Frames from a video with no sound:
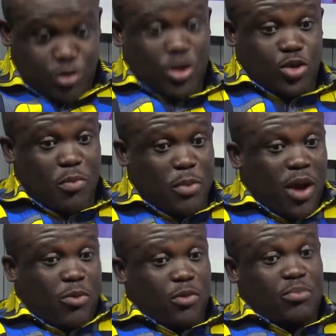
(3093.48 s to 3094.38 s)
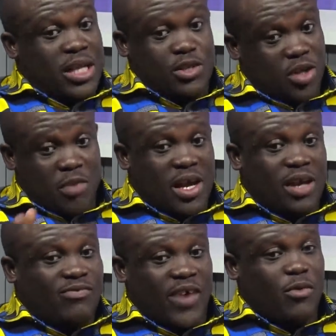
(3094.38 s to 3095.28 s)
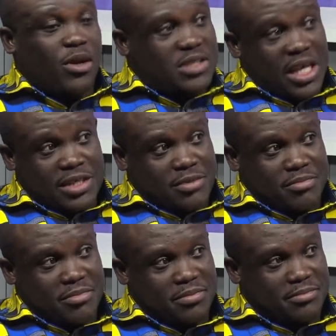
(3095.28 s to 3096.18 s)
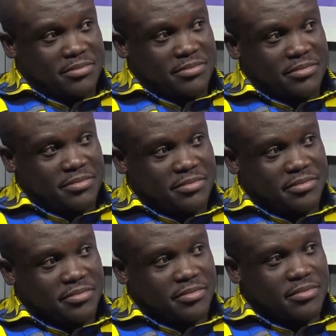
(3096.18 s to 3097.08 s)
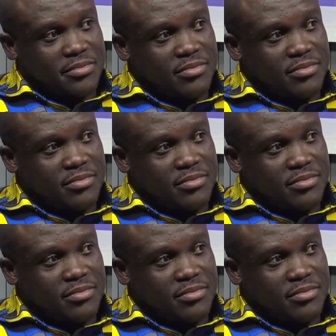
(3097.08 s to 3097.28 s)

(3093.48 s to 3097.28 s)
you so this. So people are complaining, so they may very well change him. Let me let me ask you